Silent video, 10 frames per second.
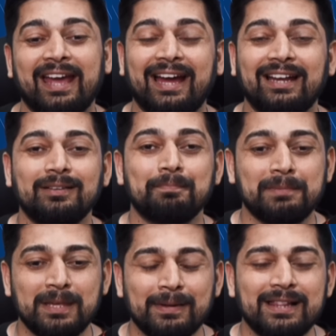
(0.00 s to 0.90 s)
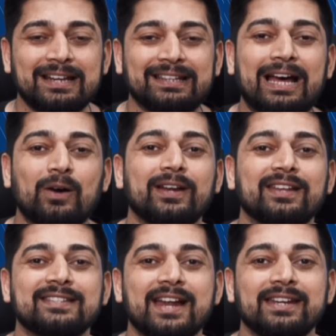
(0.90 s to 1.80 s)
And people are now
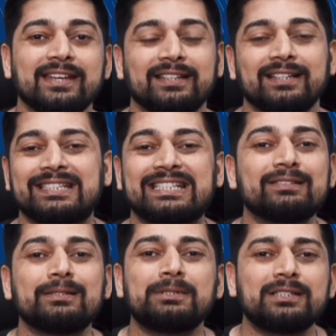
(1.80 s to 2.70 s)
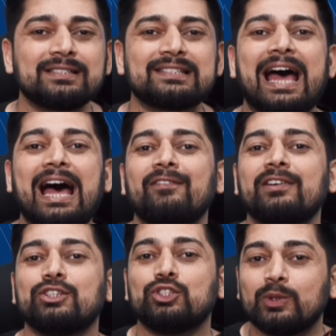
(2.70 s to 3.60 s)
understanding that developers have a
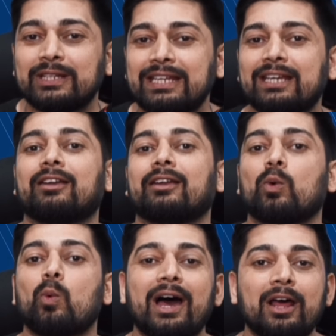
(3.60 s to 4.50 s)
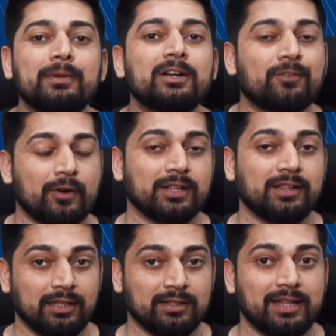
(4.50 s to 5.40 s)
unique requirement for the things.